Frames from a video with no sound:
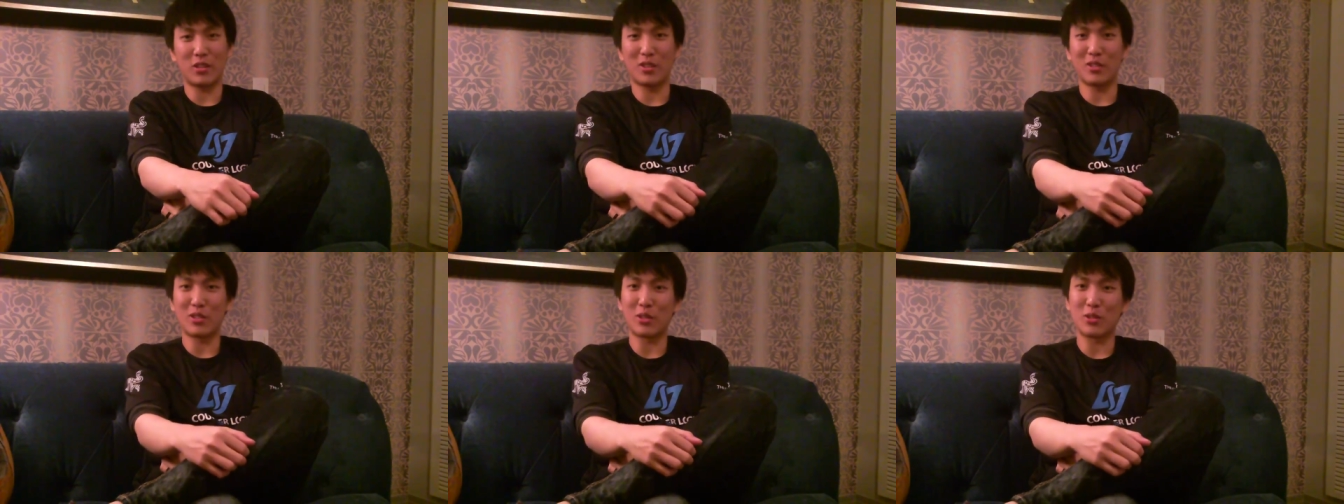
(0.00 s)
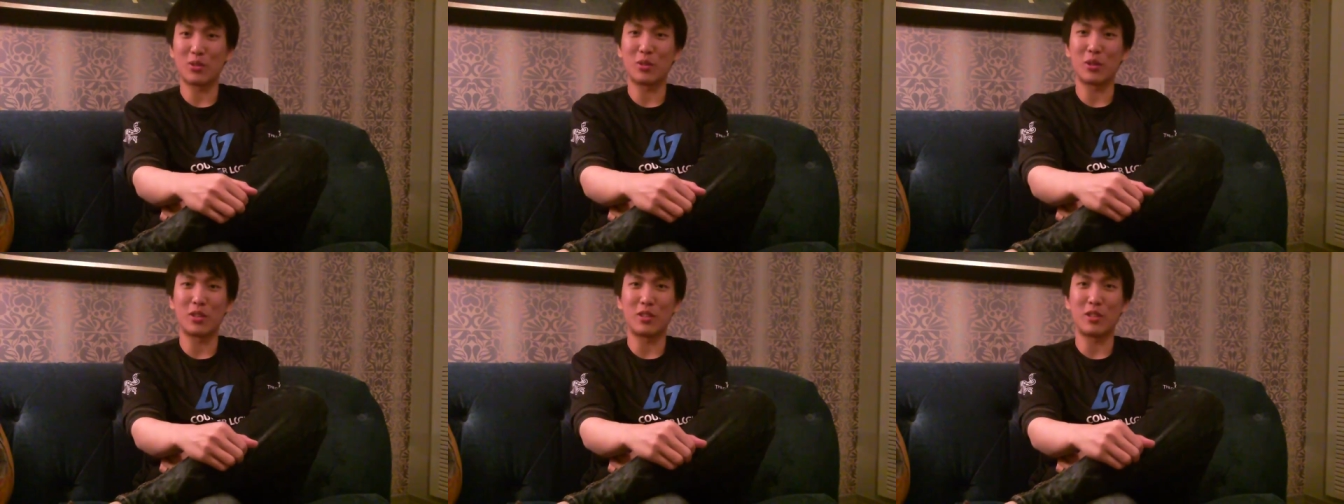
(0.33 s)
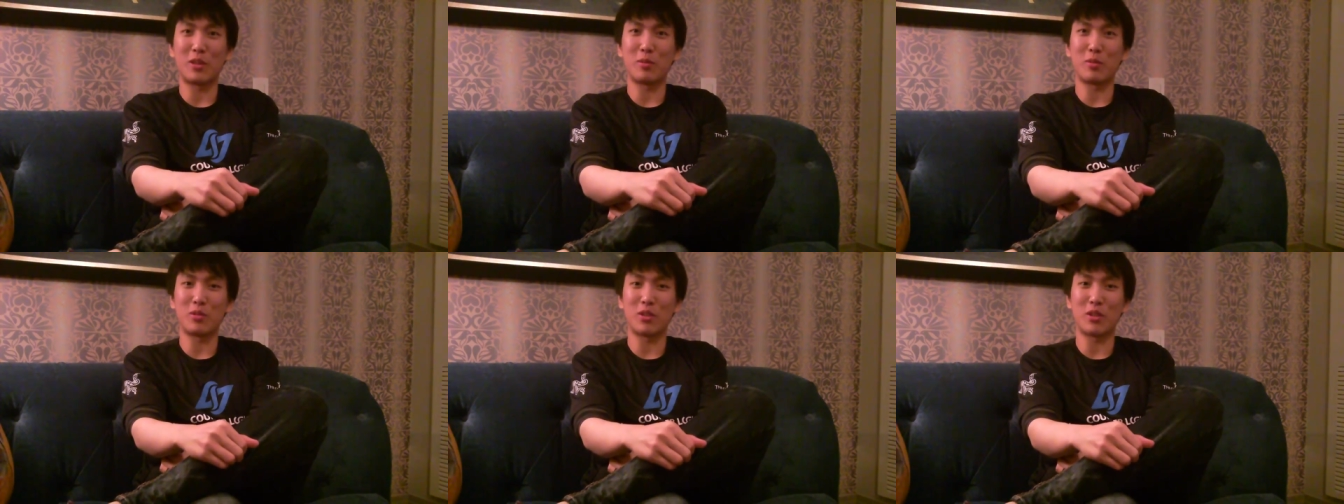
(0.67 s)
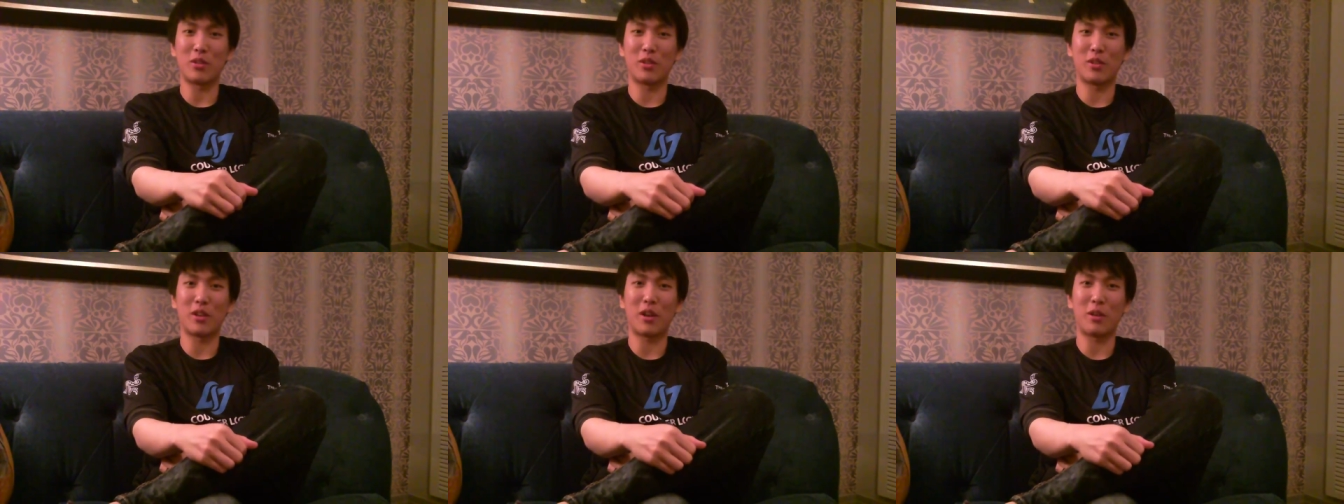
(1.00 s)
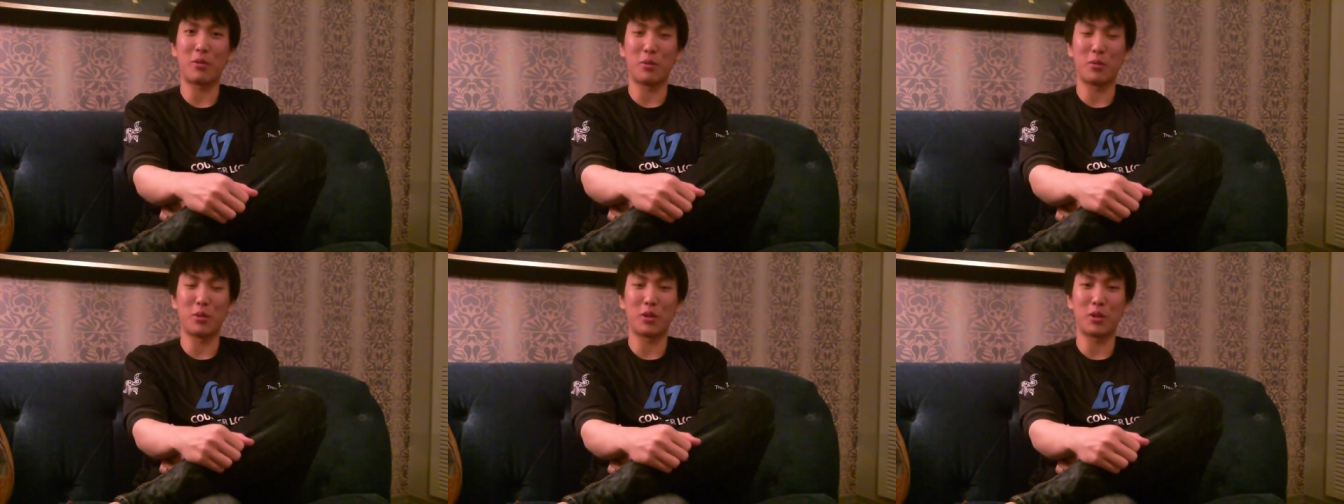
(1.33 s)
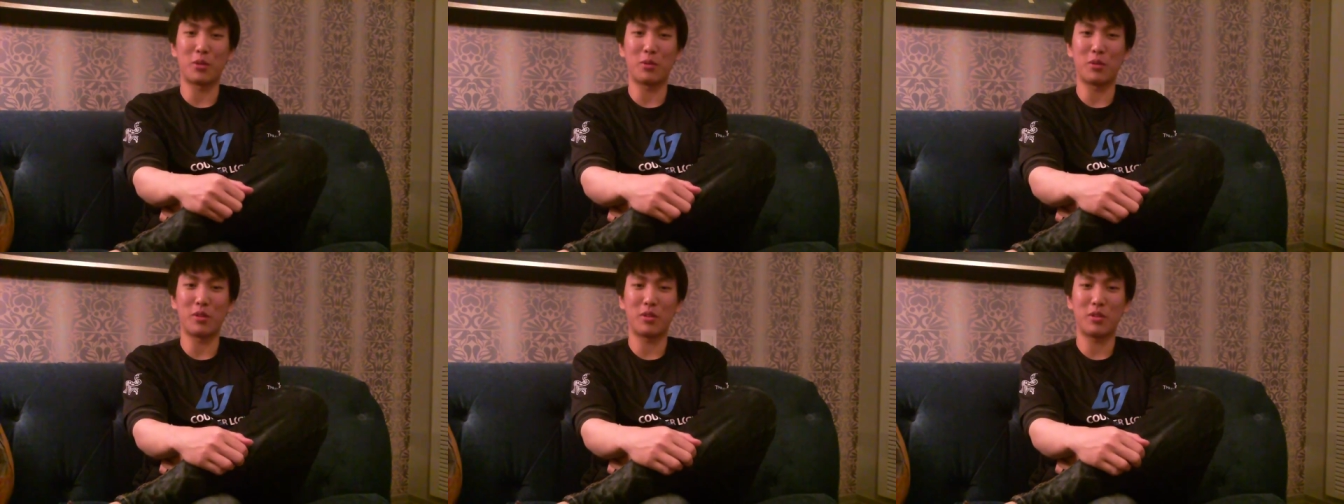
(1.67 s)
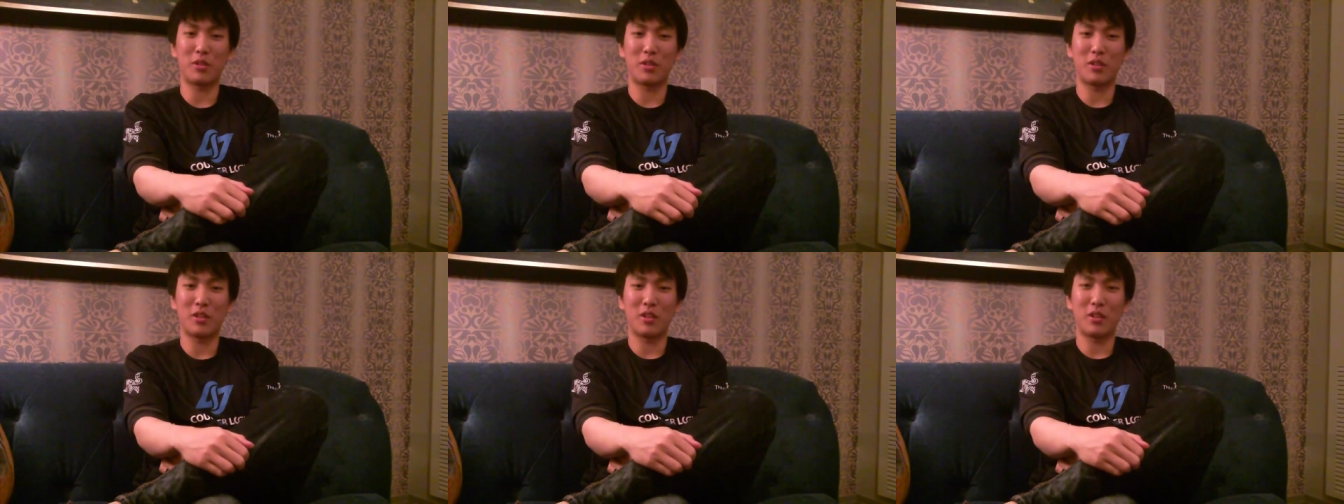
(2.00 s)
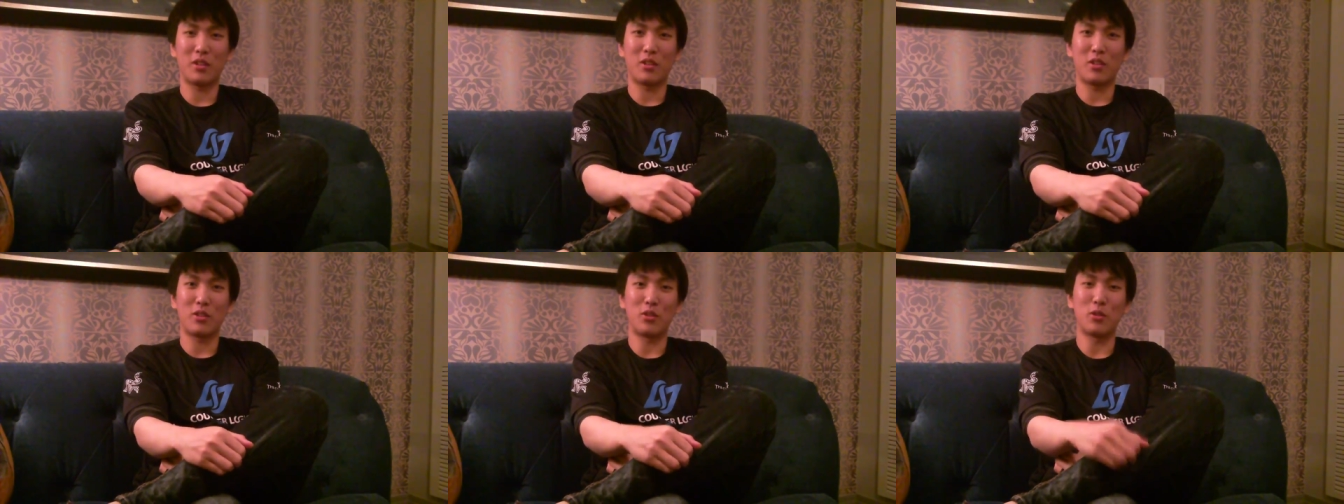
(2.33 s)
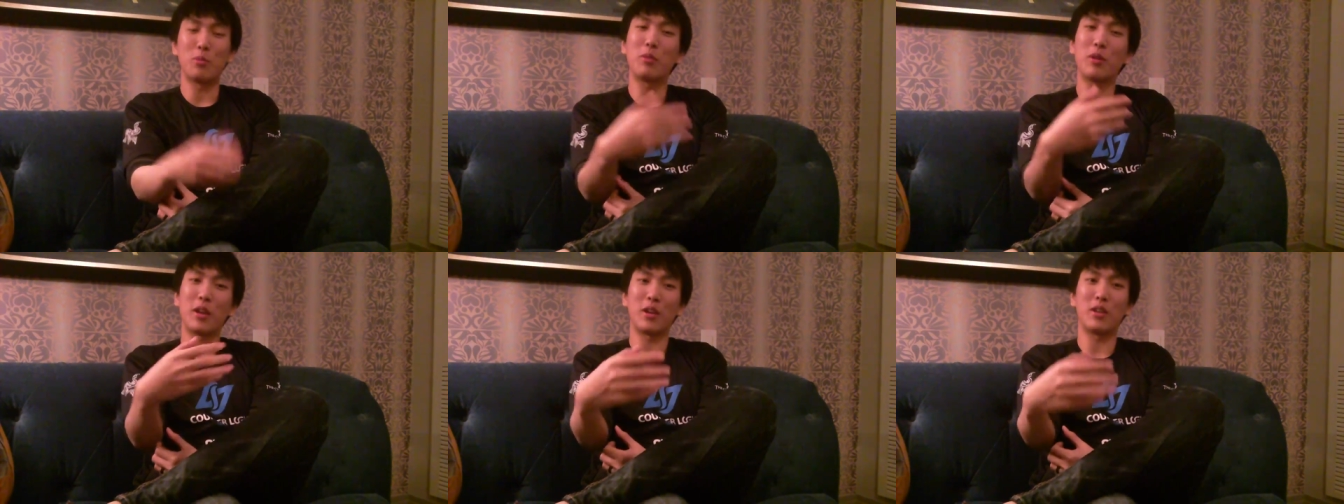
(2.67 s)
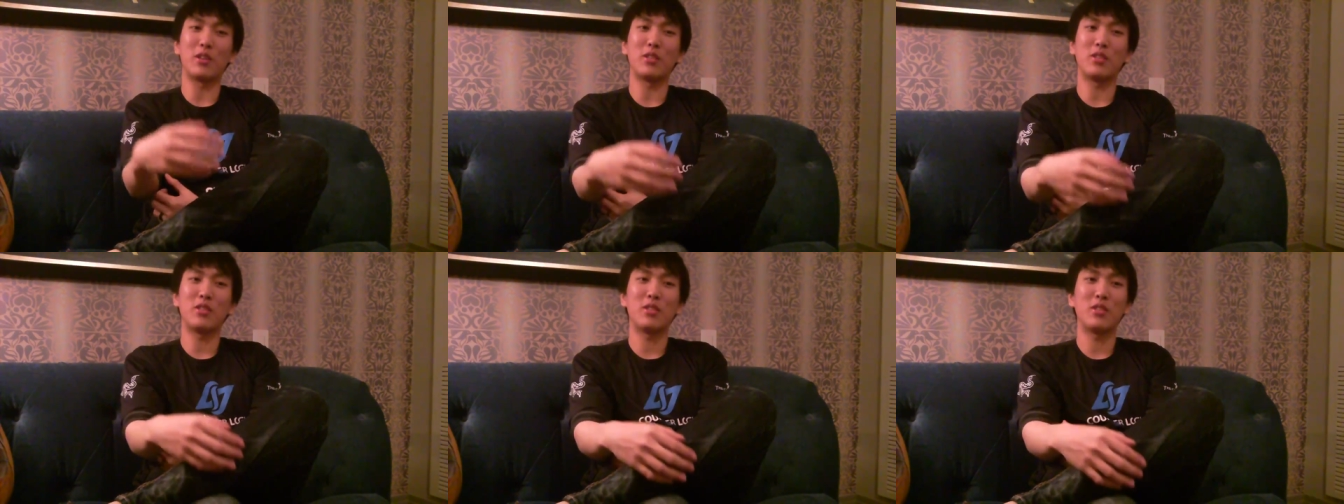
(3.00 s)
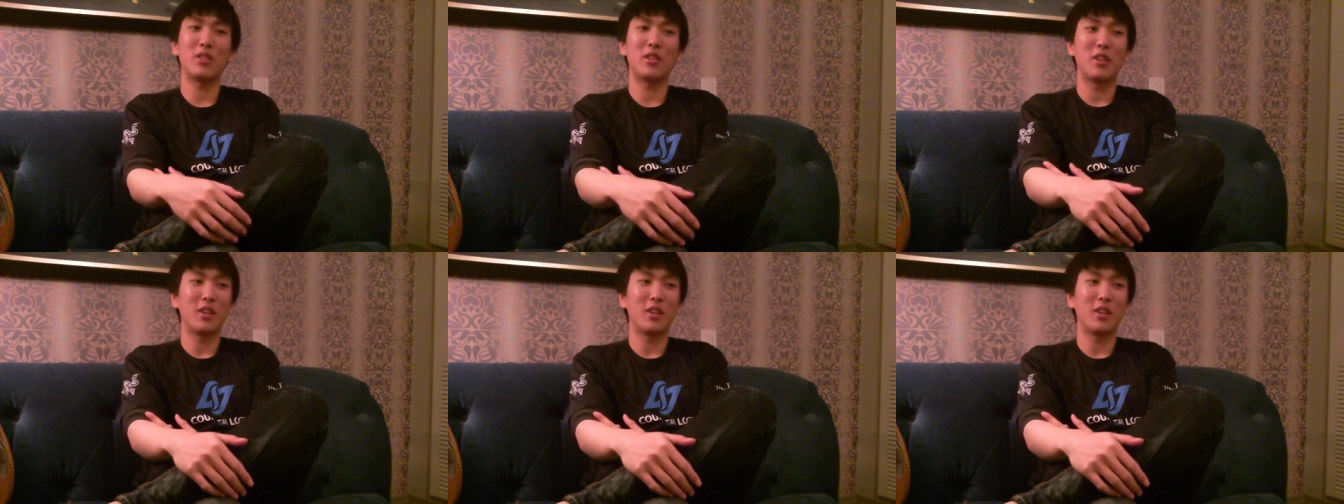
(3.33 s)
an insult to our team in general and how we work with new players.